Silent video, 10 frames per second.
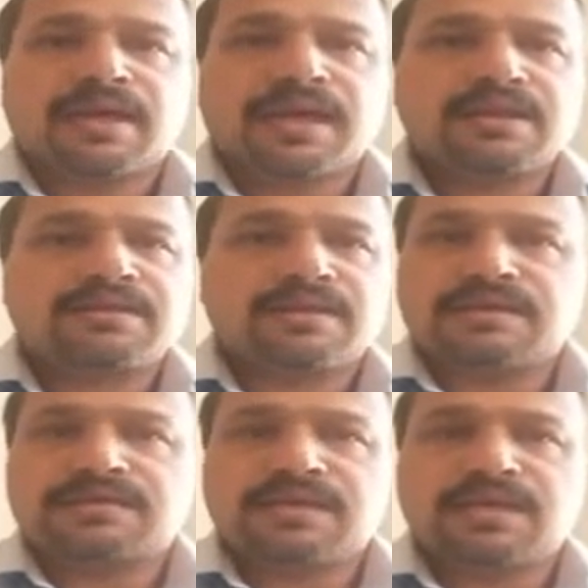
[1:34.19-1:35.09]
Anne
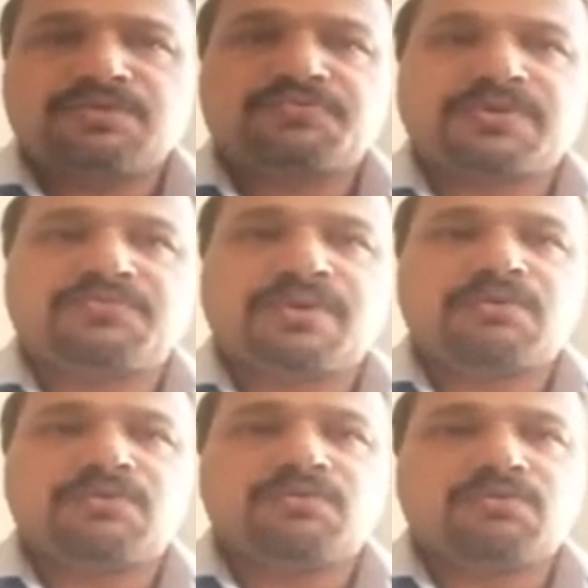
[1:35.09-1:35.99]
says, if I
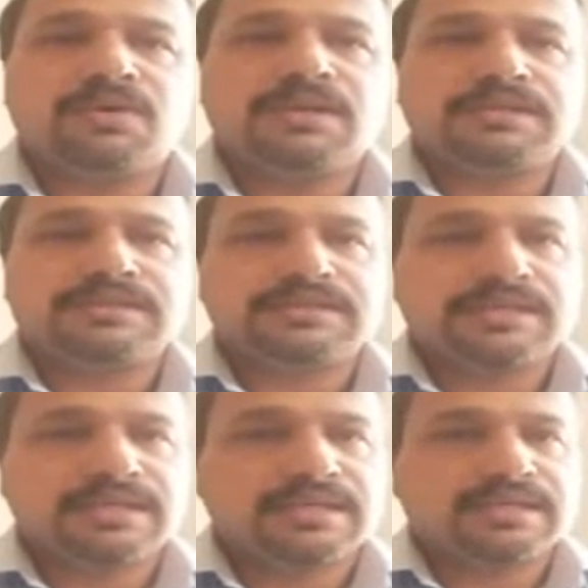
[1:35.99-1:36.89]
found a wallet
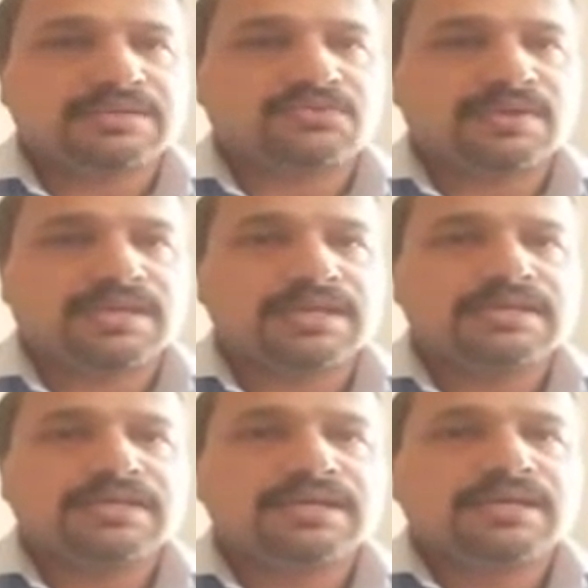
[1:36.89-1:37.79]
in the street,